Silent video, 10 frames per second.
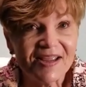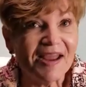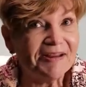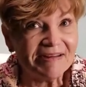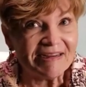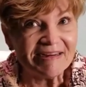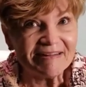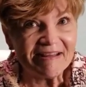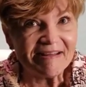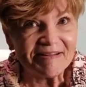
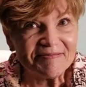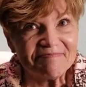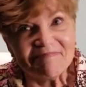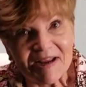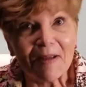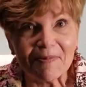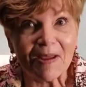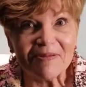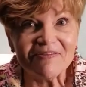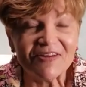editing um, an
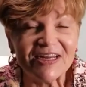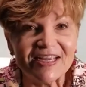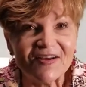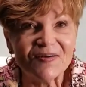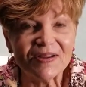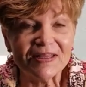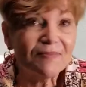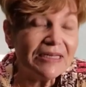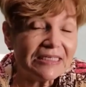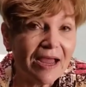upcoming video. In the
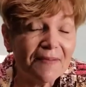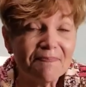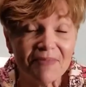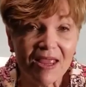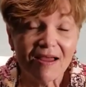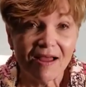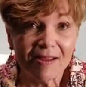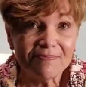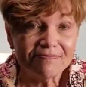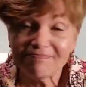meantime,
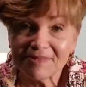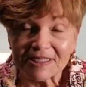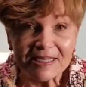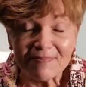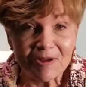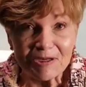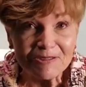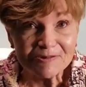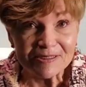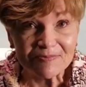I'm going to keep on
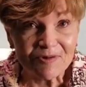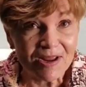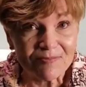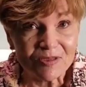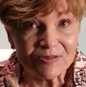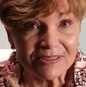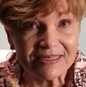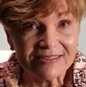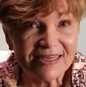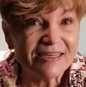using what I'm
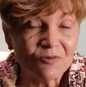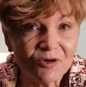using in